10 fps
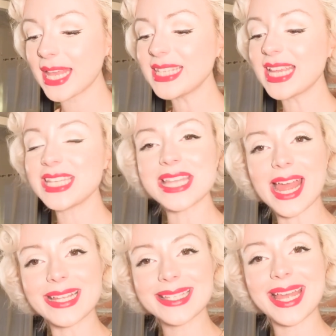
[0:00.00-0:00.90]
it's a
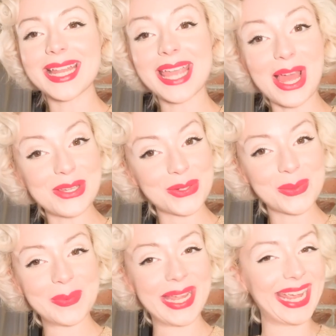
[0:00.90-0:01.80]
nice kind of
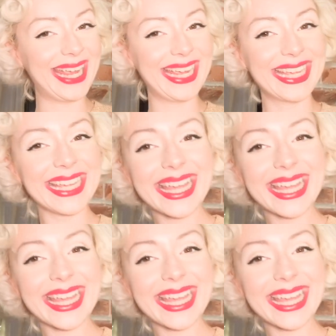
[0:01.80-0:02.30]
casual pink.